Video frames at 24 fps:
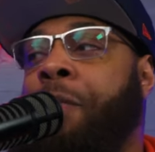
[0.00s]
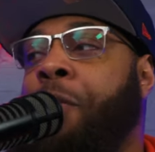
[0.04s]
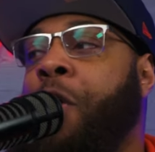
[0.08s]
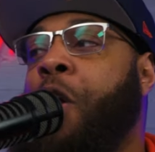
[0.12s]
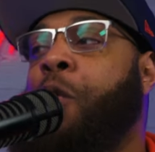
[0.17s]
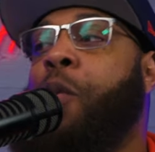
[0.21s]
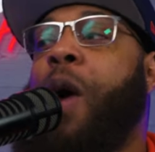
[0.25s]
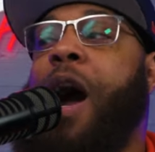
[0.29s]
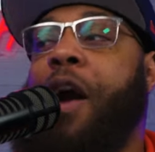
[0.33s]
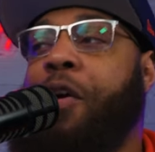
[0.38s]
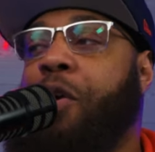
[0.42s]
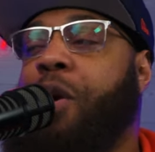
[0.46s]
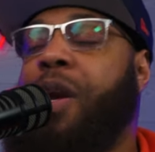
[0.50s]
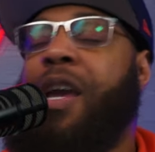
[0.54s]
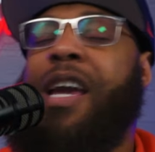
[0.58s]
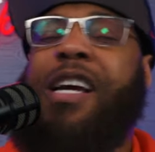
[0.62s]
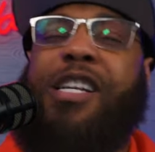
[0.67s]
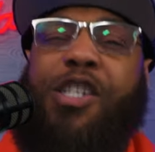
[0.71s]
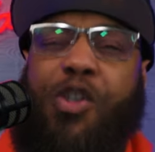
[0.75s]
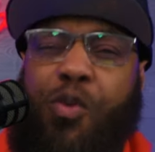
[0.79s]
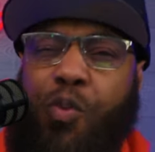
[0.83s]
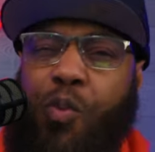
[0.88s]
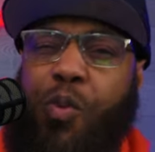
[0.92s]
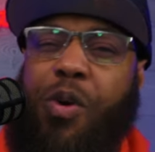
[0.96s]
and while you can
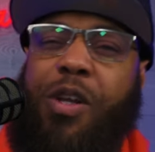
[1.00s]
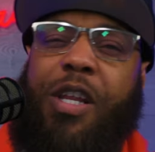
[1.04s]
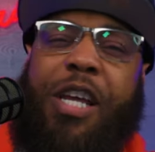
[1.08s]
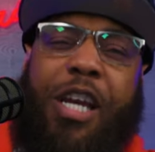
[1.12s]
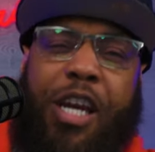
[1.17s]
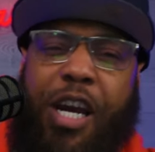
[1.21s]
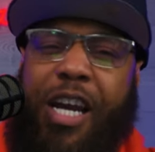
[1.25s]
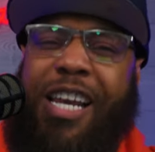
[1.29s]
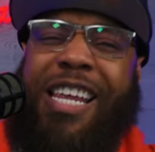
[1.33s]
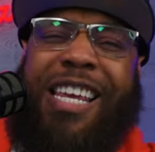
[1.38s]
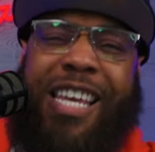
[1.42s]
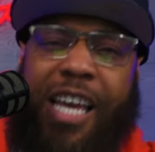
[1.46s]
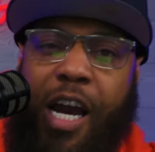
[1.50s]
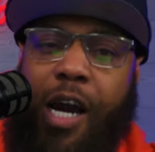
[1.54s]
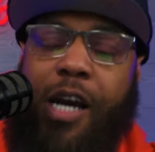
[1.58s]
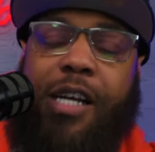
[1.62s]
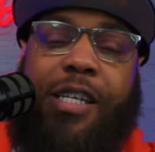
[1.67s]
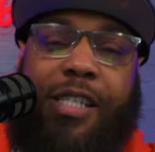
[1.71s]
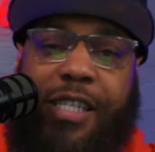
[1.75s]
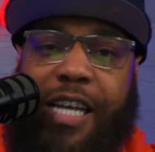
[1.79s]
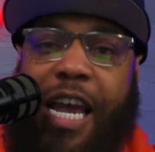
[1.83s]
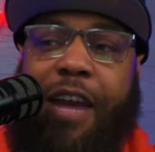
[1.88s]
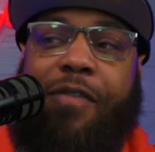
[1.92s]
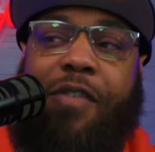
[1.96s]
get some really good young
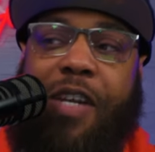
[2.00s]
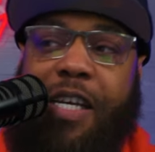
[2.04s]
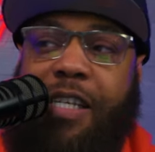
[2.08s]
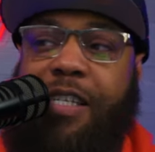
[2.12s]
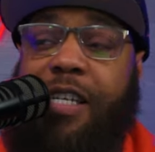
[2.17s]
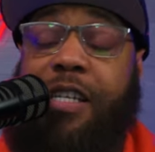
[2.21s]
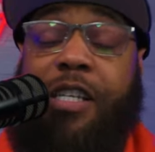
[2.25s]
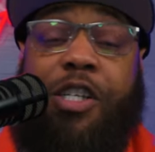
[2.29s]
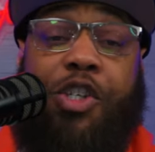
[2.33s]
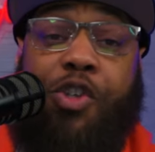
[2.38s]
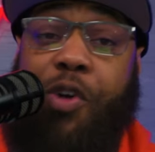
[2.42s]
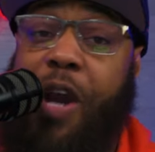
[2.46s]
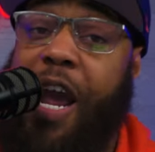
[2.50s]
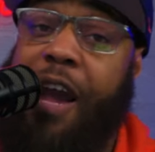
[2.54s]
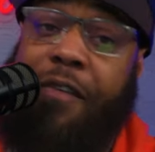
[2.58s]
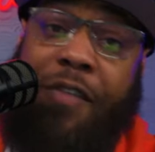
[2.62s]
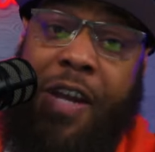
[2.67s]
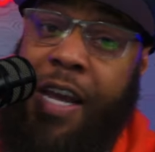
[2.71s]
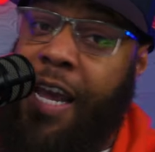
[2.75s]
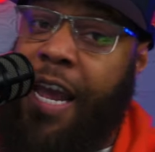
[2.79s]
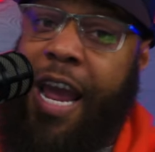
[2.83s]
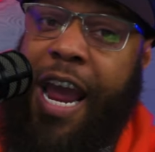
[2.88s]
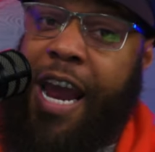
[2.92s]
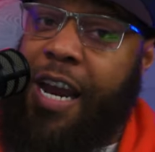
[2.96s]
safeties in this draft,
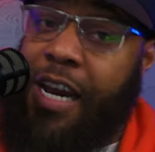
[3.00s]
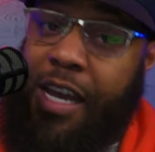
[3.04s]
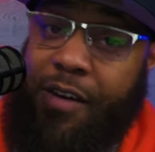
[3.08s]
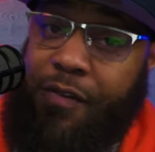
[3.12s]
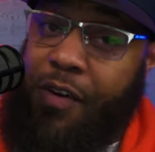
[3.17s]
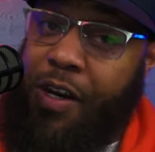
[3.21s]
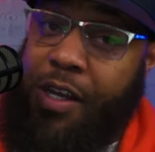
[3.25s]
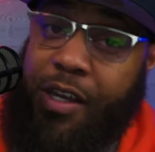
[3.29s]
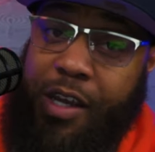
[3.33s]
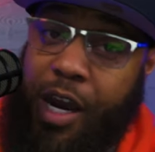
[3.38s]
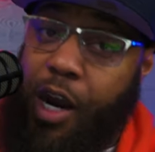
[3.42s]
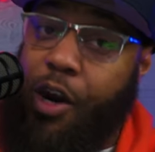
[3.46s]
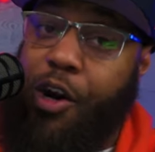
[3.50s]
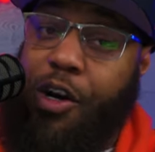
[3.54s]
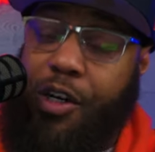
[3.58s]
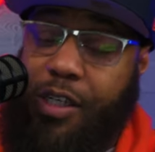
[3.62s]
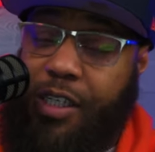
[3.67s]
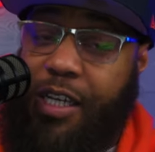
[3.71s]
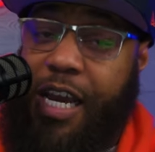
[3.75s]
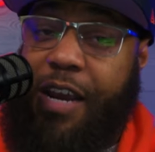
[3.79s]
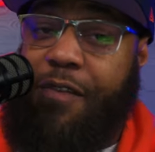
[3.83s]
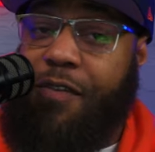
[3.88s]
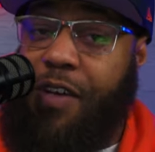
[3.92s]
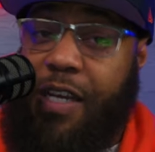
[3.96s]
and even younger
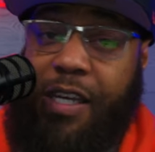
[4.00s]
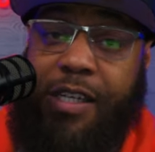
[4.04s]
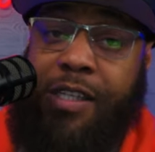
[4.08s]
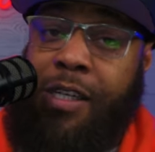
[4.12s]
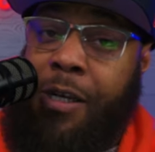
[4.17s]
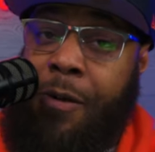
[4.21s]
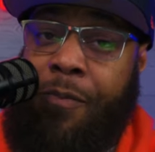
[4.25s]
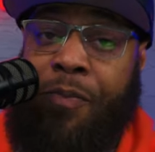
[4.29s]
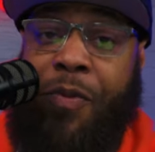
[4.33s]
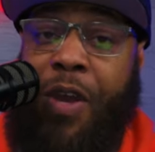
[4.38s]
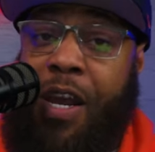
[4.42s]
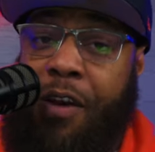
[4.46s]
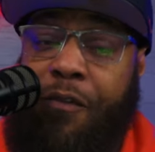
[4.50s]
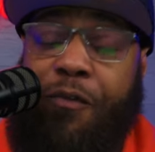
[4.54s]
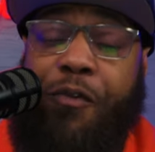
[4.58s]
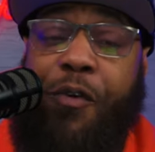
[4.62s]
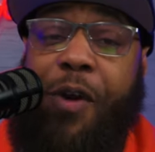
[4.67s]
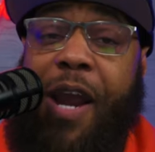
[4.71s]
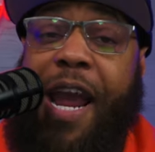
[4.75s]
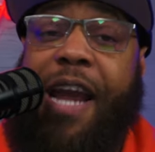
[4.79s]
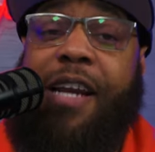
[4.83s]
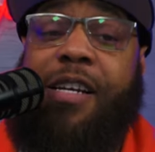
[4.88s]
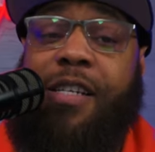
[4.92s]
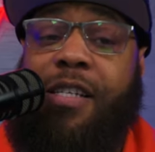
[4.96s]
safeties in
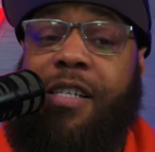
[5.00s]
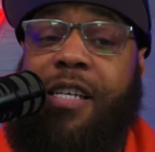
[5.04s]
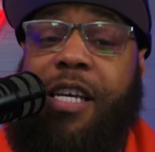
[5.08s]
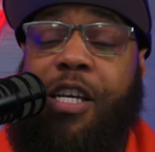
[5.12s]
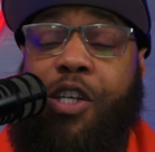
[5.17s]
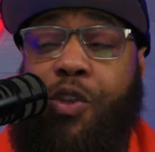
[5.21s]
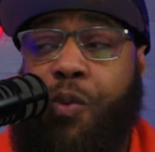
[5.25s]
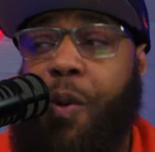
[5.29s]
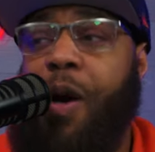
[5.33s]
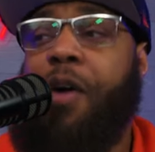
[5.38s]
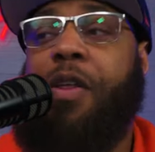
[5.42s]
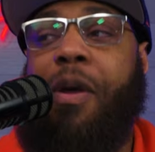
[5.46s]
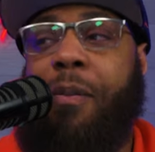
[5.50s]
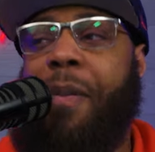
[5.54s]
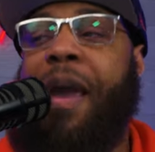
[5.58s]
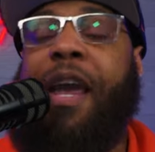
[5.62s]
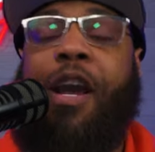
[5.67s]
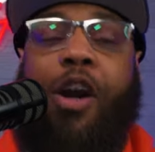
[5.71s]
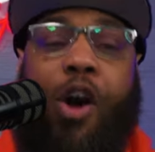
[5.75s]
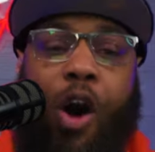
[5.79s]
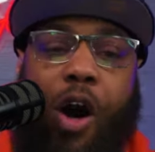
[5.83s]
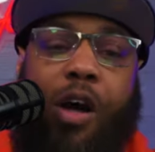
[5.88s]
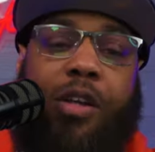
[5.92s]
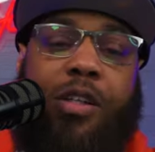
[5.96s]
free agency as well that may
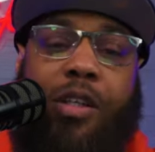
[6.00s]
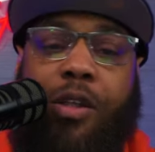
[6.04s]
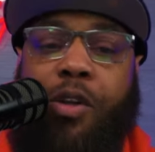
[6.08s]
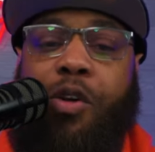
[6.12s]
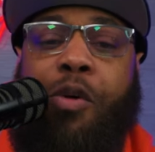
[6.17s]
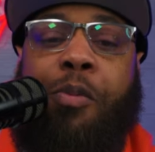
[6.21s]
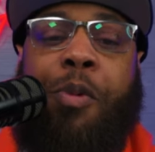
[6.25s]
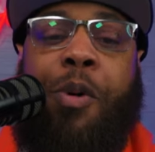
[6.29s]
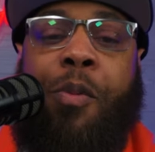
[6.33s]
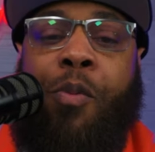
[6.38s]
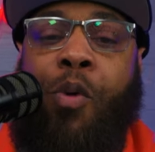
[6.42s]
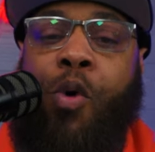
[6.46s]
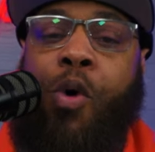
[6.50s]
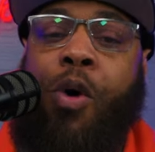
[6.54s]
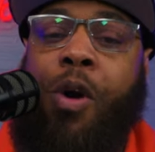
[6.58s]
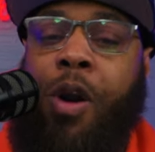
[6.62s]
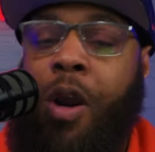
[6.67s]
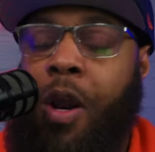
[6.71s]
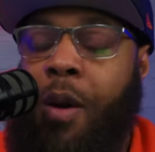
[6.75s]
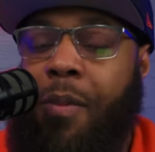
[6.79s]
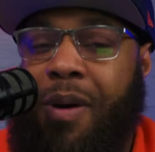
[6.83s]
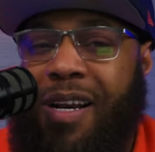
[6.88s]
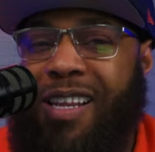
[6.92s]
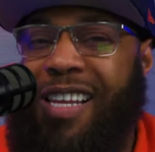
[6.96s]
cost a little bit more,
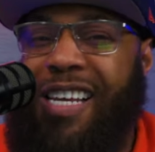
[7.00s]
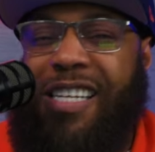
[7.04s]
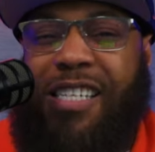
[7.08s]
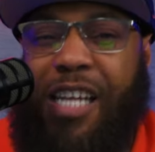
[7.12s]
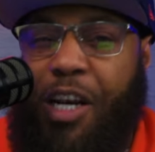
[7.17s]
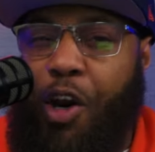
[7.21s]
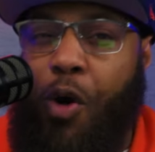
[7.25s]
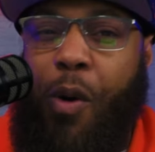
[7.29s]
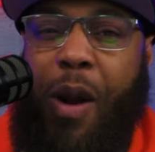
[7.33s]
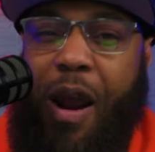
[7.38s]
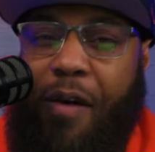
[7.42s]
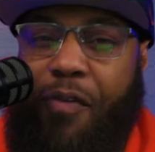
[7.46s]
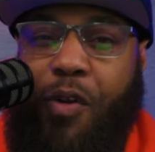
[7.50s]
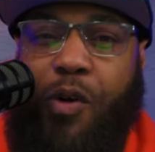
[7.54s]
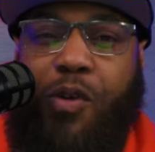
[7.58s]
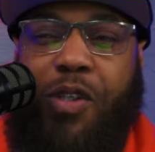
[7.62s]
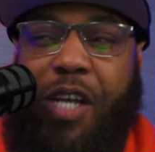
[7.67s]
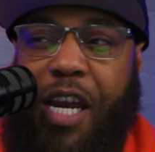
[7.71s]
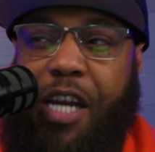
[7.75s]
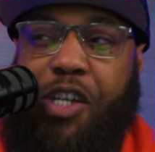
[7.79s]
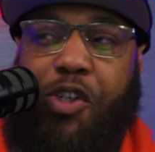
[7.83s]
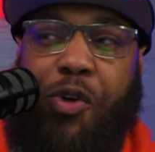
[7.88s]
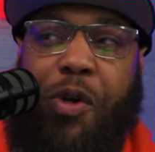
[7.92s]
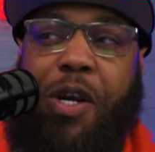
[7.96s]
but at least they don't have those
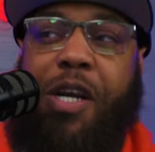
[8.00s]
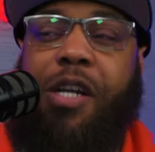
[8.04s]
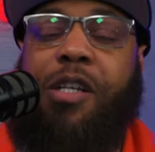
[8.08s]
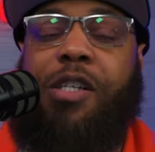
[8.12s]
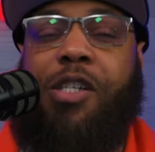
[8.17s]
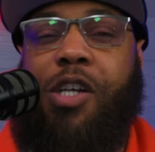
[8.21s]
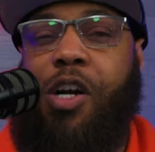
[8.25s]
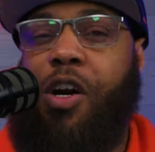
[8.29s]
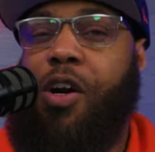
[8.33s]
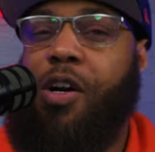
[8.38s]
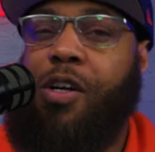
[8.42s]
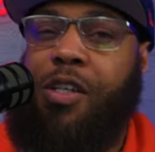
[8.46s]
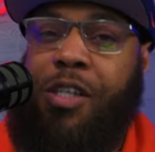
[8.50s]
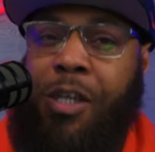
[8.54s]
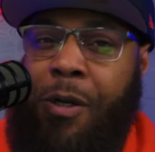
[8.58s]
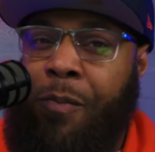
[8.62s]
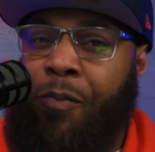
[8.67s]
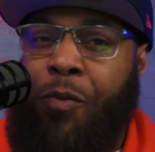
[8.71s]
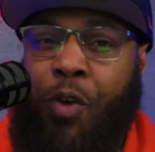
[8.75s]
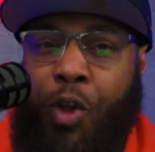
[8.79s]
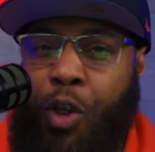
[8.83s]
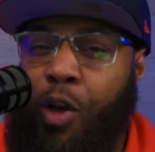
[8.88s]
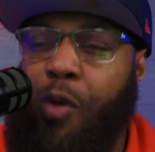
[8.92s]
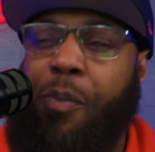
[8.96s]
injury concerns,
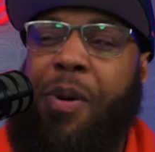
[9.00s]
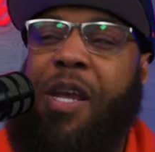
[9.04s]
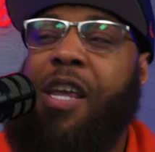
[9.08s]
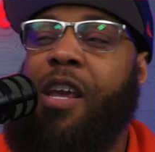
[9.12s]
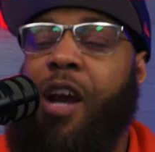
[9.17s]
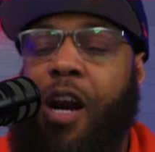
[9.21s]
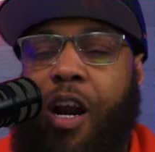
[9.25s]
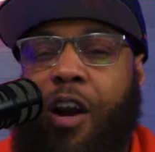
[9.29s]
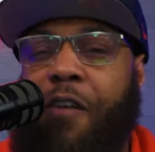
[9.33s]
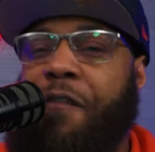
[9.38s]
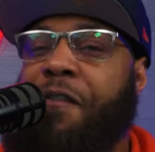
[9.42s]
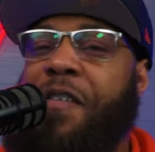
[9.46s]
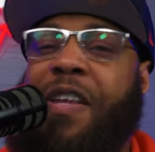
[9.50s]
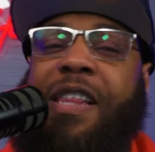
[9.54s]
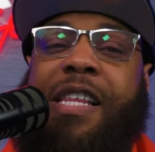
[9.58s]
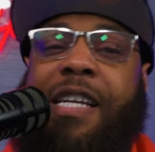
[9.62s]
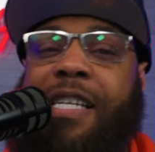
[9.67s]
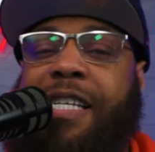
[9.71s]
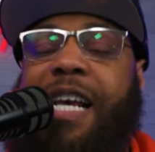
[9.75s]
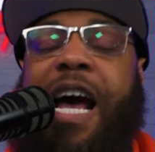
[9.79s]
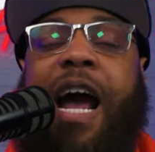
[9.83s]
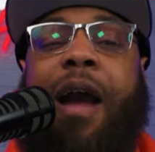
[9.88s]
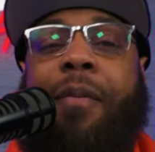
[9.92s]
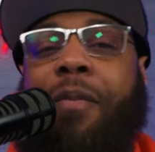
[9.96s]
a little bit younger, fit the
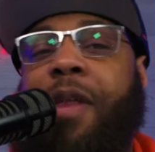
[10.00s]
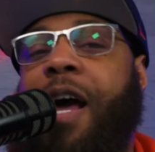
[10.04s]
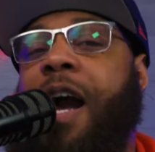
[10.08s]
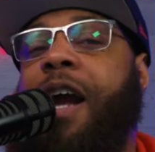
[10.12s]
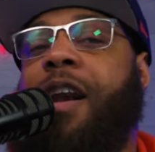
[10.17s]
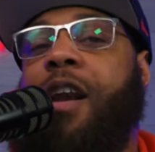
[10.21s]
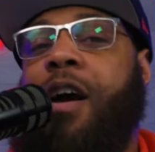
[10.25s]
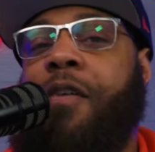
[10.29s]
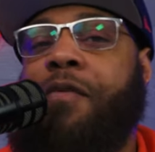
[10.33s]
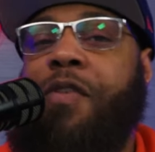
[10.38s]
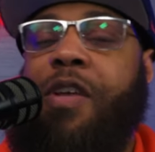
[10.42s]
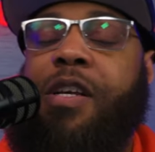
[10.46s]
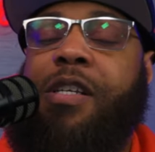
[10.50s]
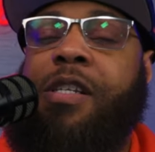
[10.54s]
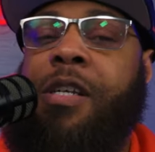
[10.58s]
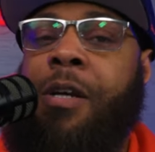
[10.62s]
timeline of